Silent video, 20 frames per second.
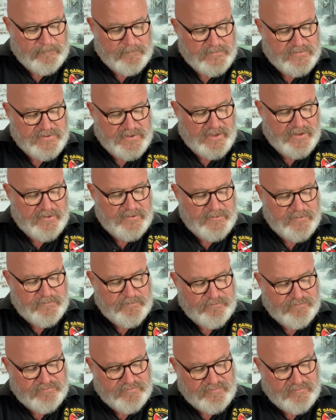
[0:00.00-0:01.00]
So,
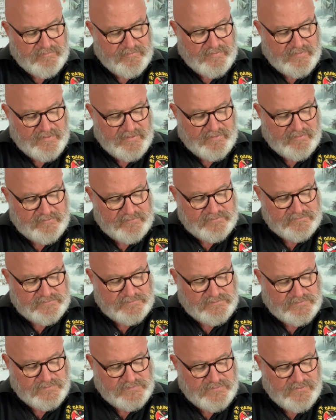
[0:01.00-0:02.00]

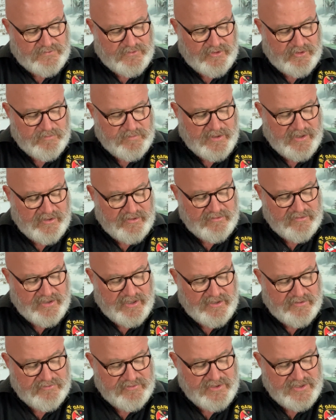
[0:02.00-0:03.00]
third
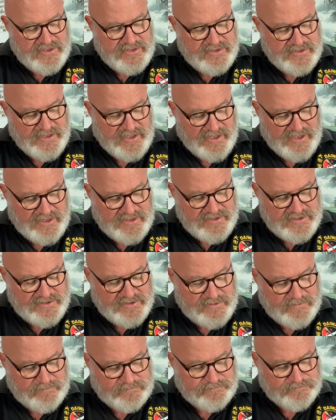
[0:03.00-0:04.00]
paragraph, he
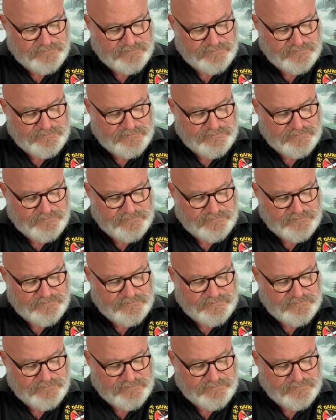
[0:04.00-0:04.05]
says,